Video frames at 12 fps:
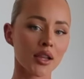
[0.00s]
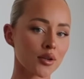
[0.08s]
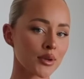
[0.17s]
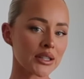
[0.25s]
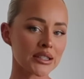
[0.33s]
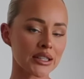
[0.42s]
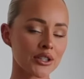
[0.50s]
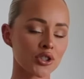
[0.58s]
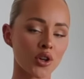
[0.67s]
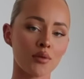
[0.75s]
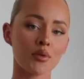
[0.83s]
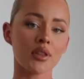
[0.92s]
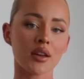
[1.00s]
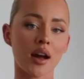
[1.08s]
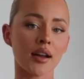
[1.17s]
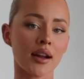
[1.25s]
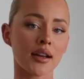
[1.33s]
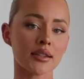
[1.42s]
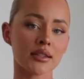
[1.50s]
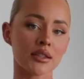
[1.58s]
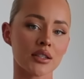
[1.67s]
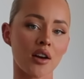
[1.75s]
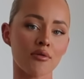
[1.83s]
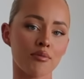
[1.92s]
a little bit of skin showing with the cutouts and
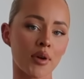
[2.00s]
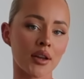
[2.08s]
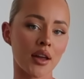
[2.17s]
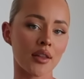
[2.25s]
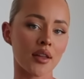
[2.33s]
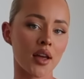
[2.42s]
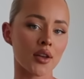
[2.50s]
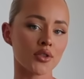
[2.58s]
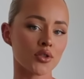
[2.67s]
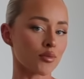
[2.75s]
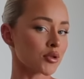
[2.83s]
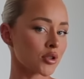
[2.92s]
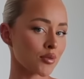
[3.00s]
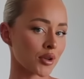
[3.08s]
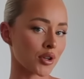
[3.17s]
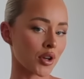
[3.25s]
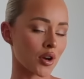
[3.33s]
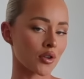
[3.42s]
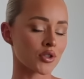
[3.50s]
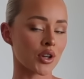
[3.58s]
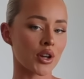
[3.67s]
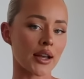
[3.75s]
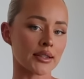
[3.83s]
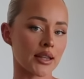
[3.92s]
stuff, but yeah, they're super, super cute. I'll show
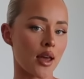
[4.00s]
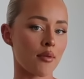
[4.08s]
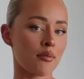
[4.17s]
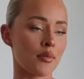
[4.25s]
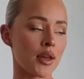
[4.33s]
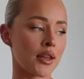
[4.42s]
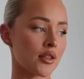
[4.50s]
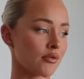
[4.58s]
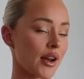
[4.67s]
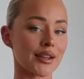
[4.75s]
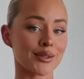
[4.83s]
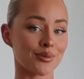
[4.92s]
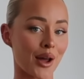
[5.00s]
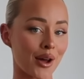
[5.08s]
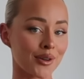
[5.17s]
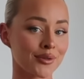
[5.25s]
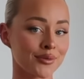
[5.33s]
you guys them in the red as well.